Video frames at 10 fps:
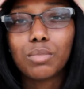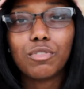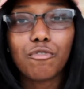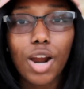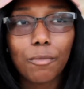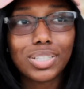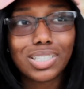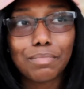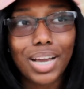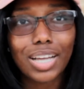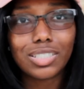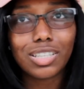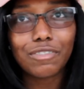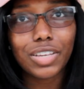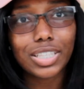before I went to bed,
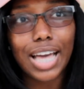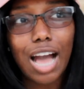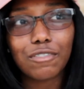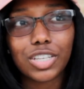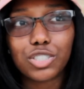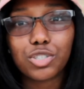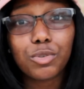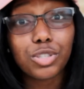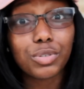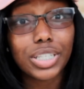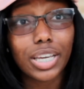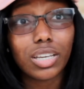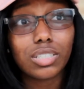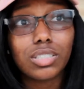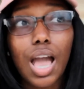stuff like that, for like 2 or 3
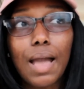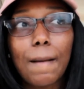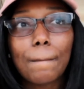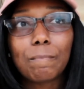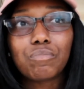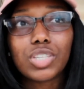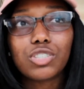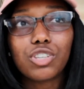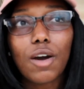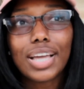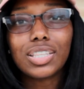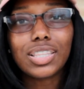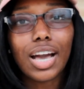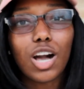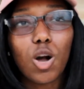days. So I think
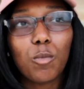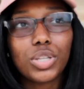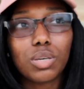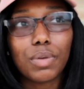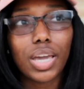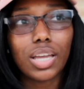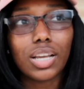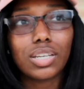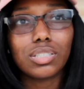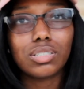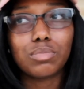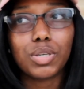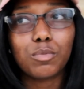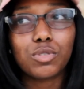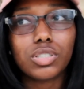that helped with the pain, because
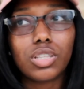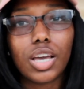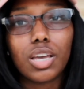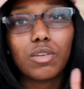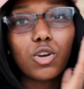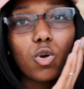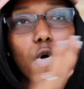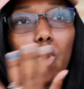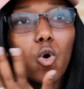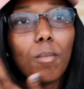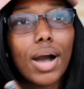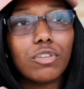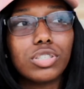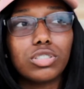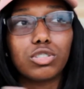people say that your whole
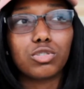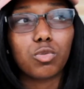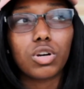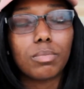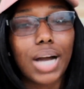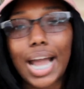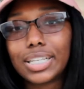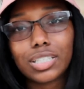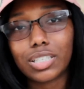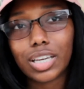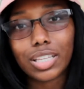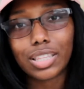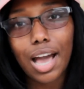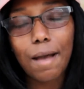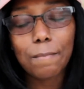mouth is just sore, but I didn't get
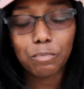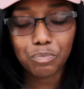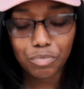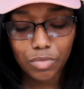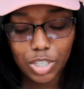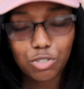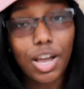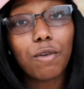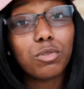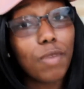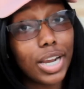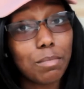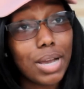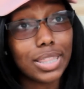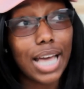that. So I would
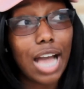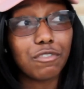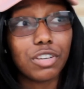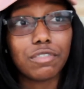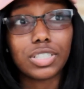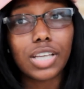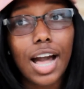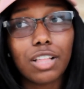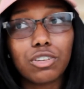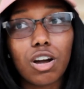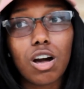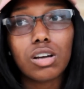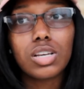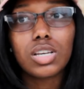recommend that. If you have like Tylenol,